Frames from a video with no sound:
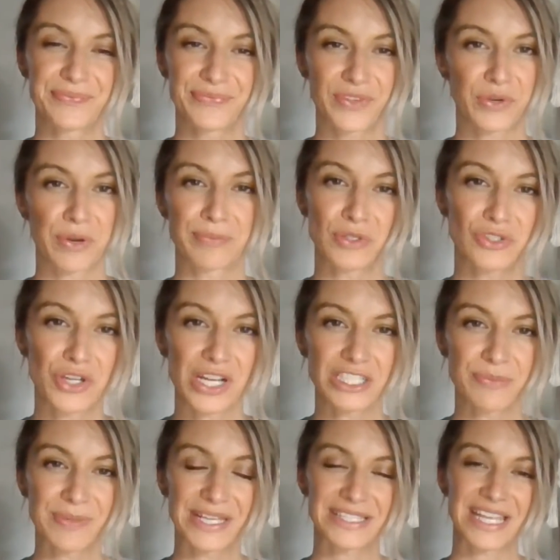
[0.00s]
the crypto
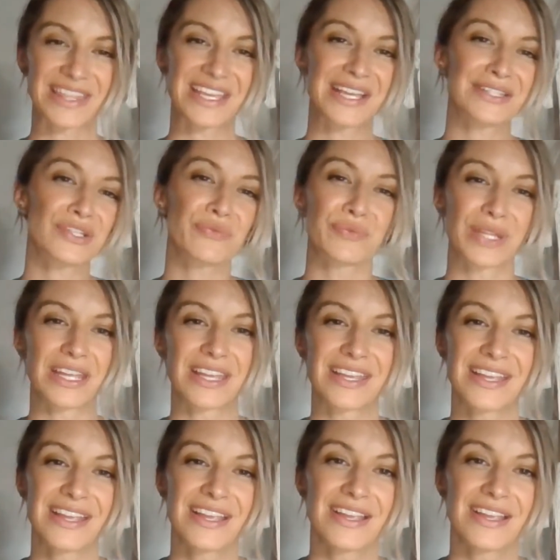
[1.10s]
charts because I think it's a really